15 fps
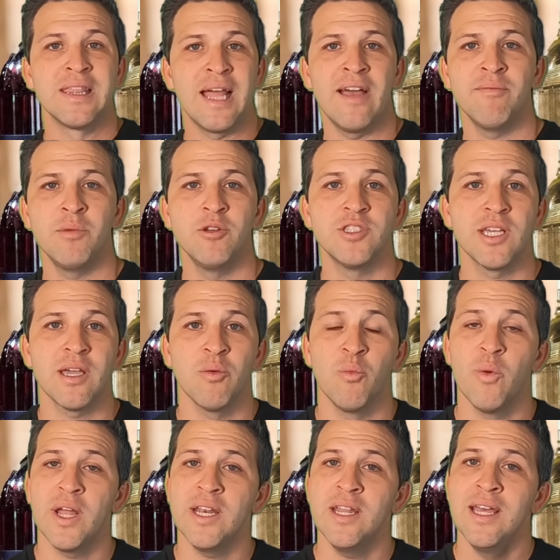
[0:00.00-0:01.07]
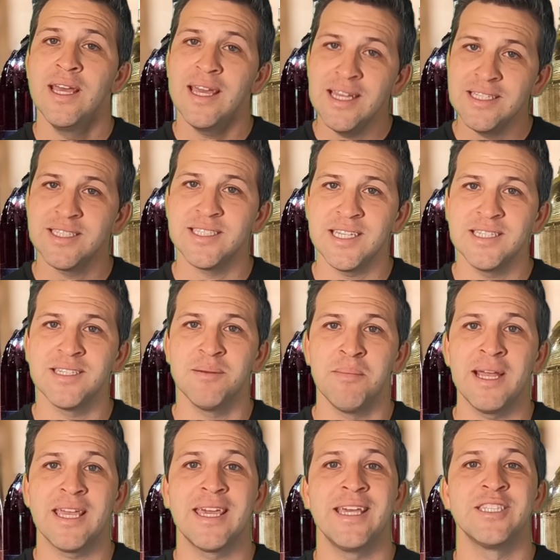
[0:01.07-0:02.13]
live music, and when in season,
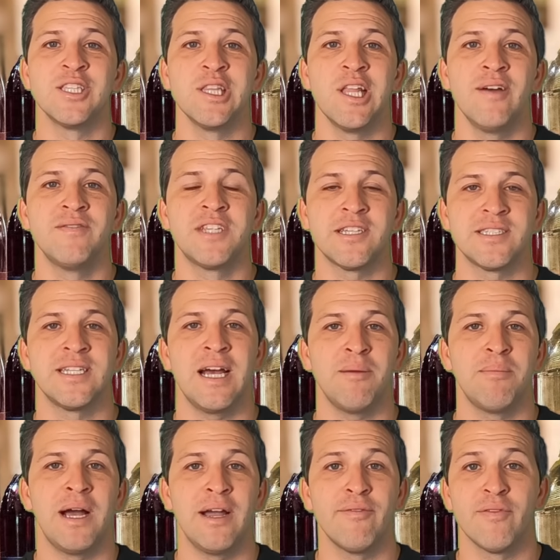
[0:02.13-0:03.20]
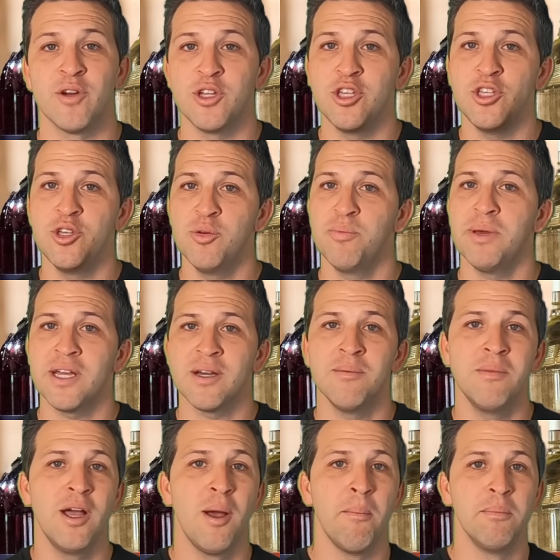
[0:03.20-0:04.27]
my kids love to stop by for you pick
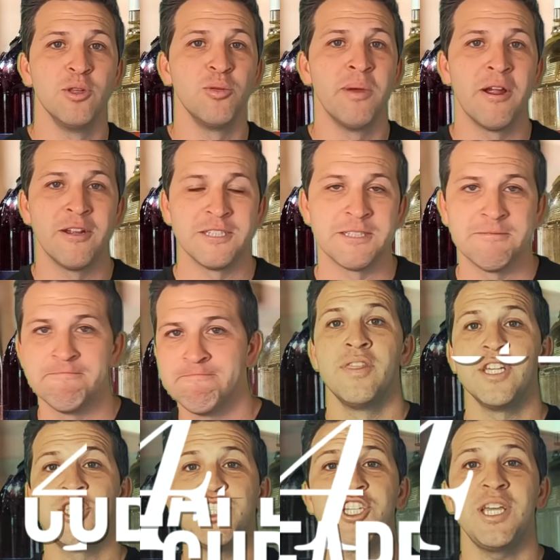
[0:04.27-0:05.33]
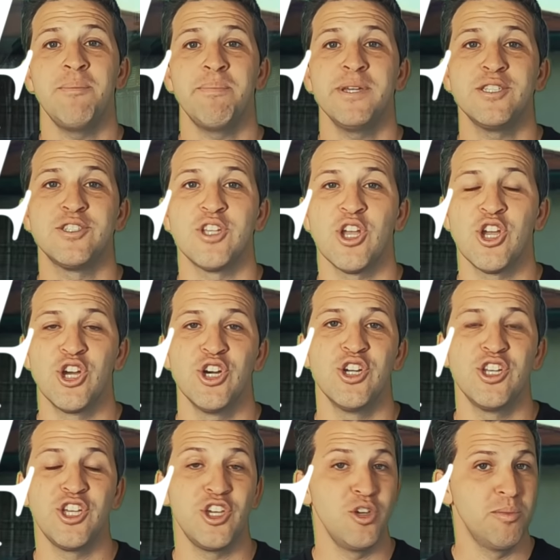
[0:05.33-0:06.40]
'em blueberries. The cheapest
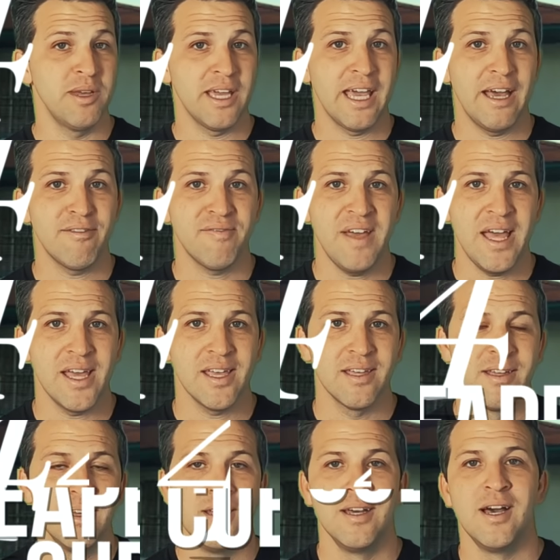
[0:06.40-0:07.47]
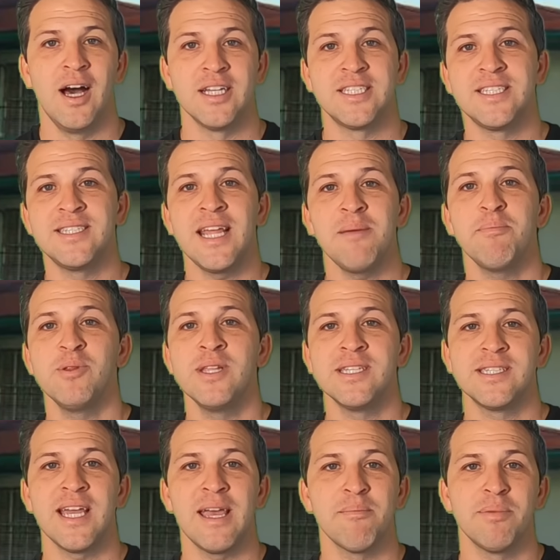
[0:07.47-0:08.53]
good Cuban cafe. A staple in
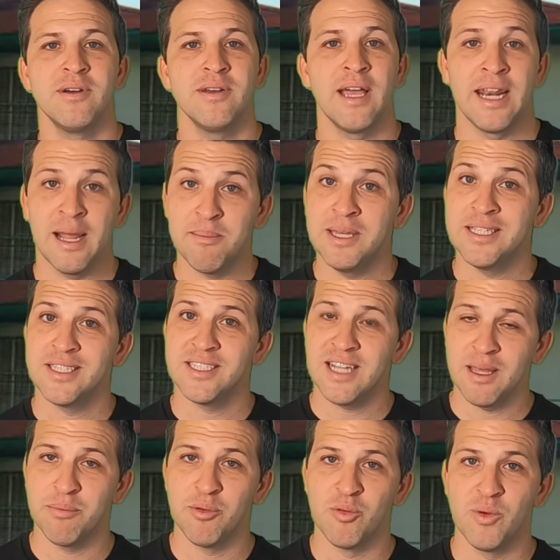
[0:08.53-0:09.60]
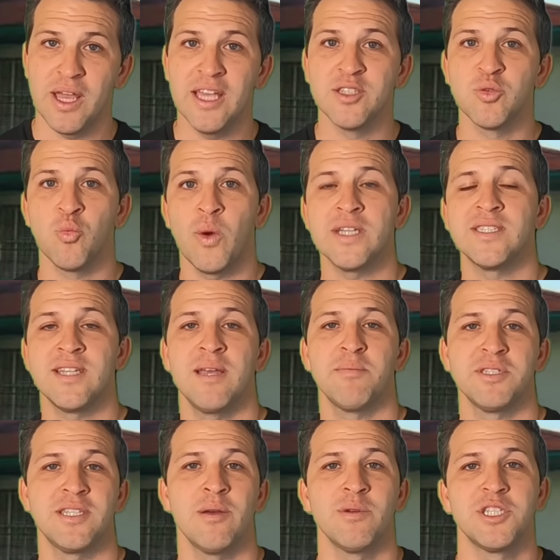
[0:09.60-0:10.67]
Tampa, and I mean staple, is West
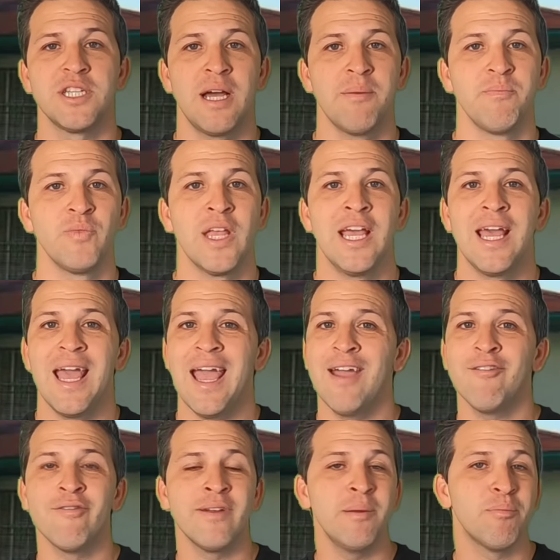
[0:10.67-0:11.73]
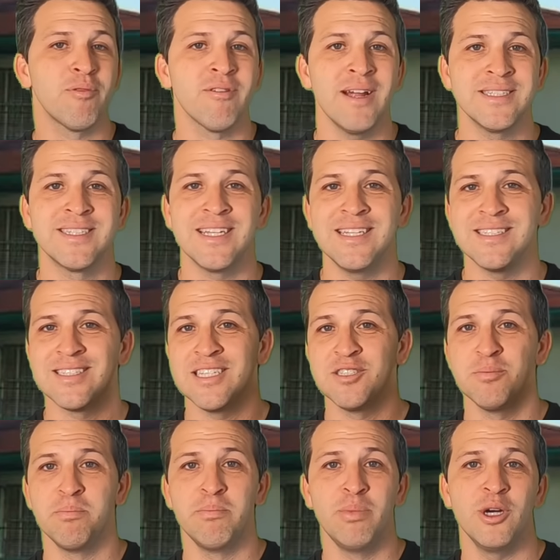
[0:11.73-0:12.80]
Tampa Sandwich Shop. Every president since
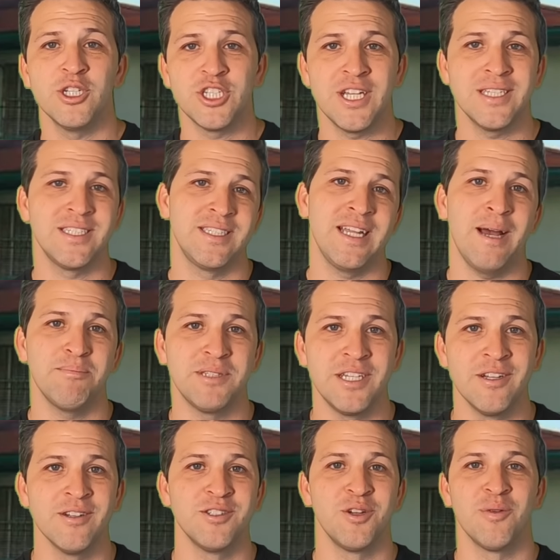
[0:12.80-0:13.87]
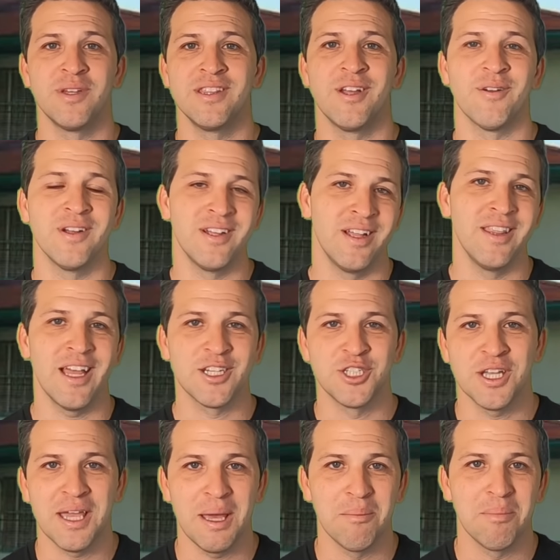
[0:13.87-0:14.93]
Bush has stopped here during their
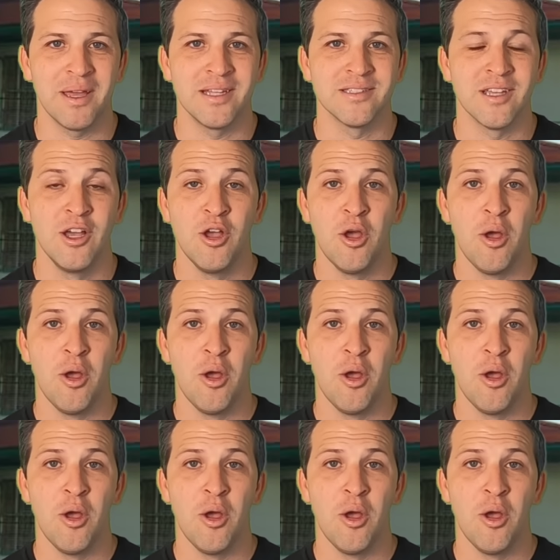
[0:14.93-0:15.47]
election campaigns.